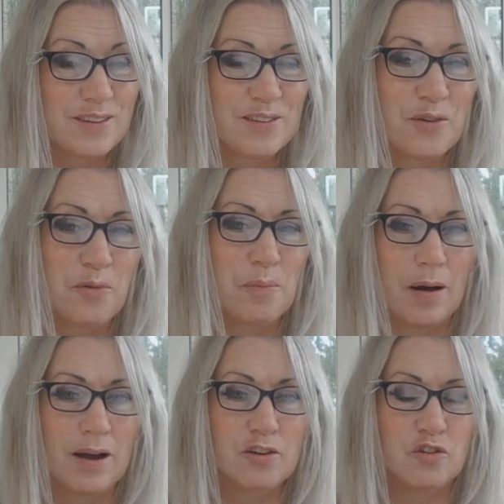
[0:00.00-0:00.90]
So
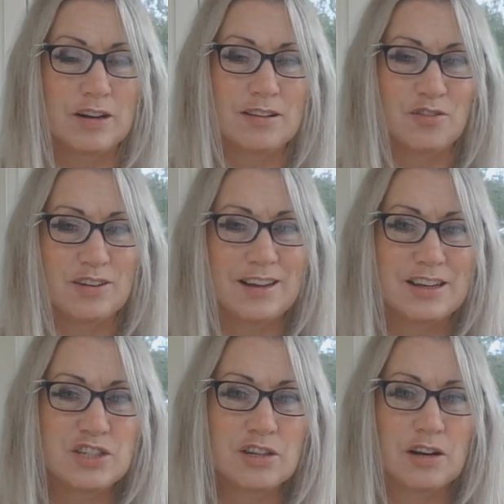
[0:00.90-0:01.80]
my triglyceride to
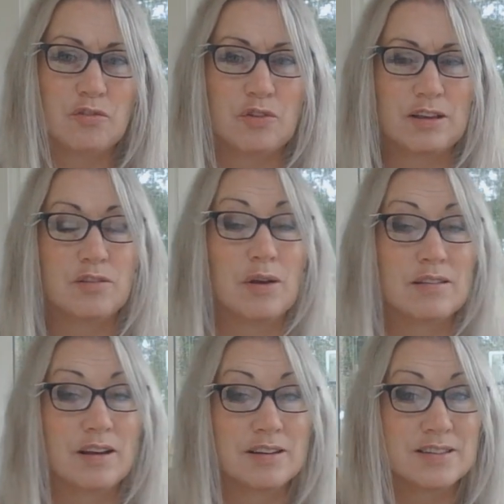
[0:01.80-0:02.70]
HDL ratio has
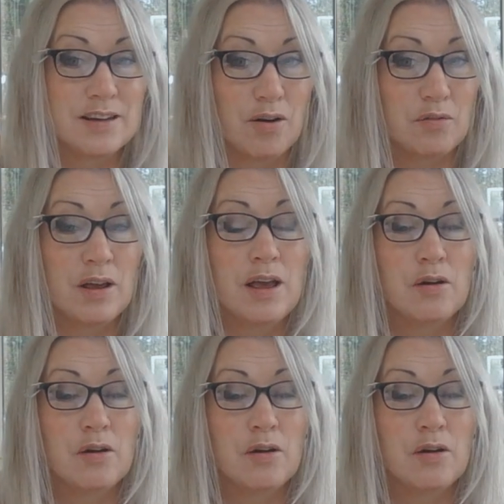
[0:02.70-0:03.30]
gone down,